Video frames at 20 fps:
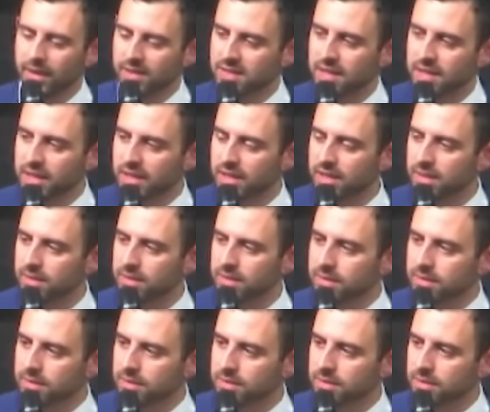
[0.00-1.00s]
is that it
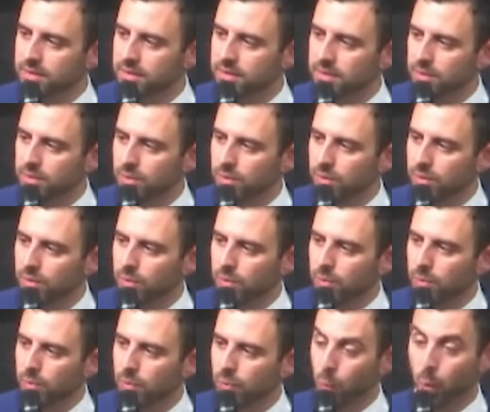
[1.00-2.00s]

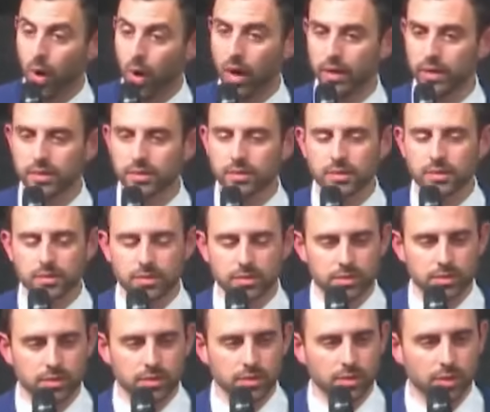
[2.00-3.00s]
won
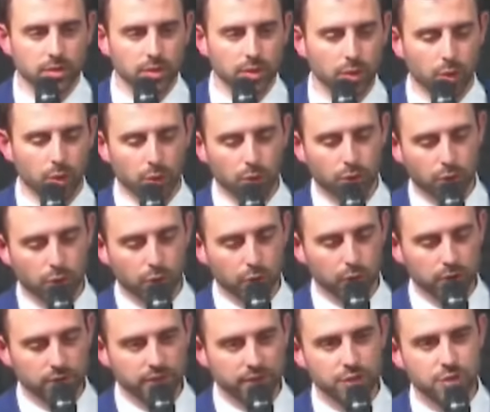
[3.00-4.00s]
or
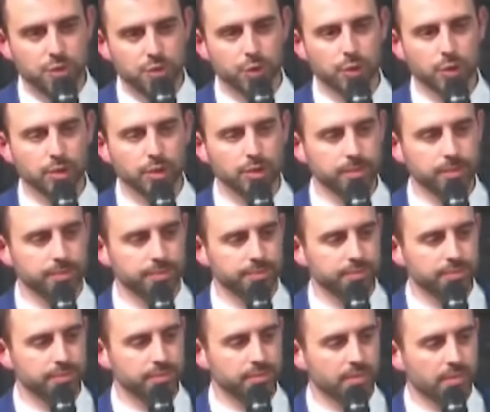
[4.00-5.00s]
called it a draw
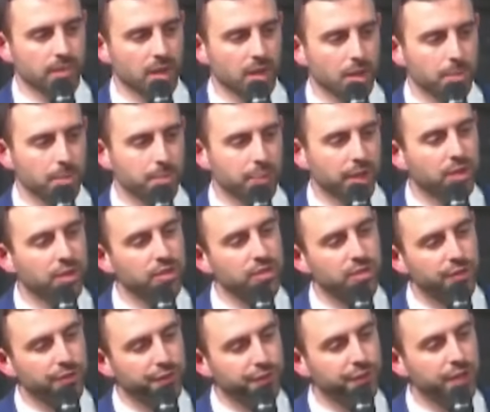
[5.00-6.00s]

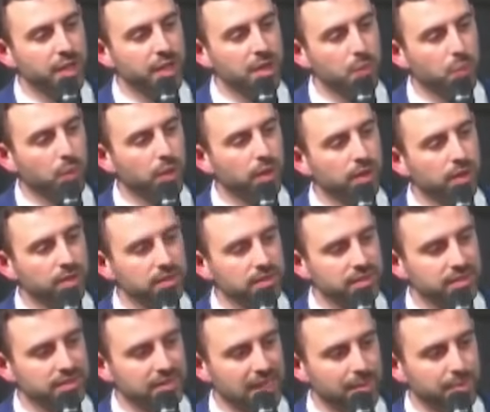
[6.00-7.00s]
because the free world
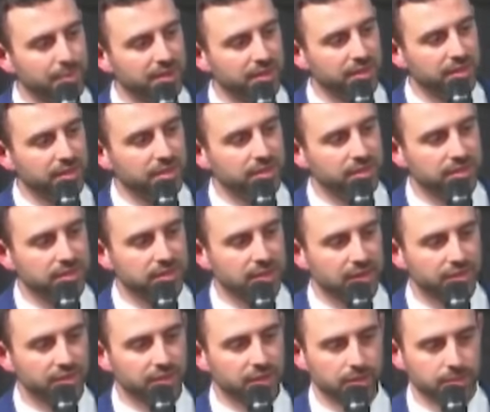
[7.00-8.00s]
stepped in to
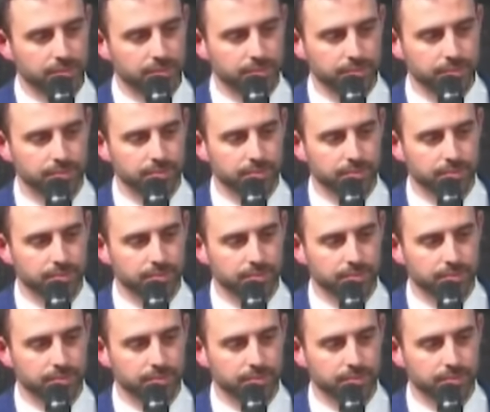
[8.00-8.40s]
save it.